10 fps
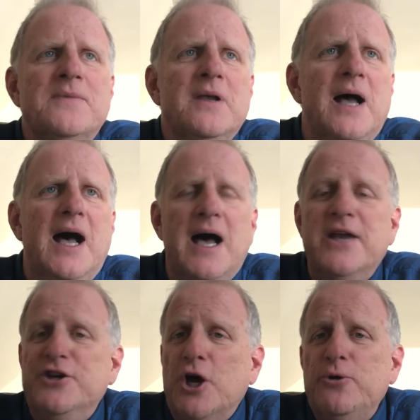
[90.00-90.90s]

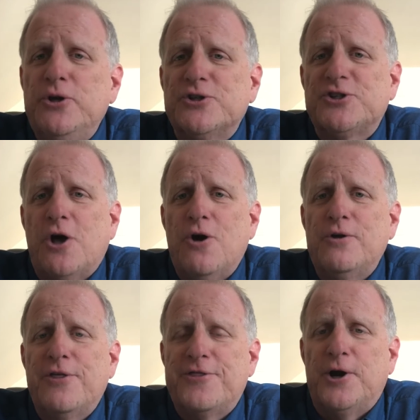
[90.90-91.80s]
Know your song
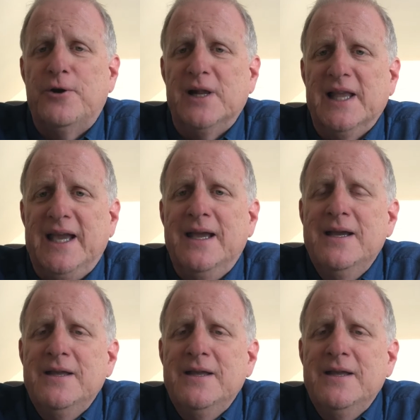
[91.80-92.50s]
thoroughly.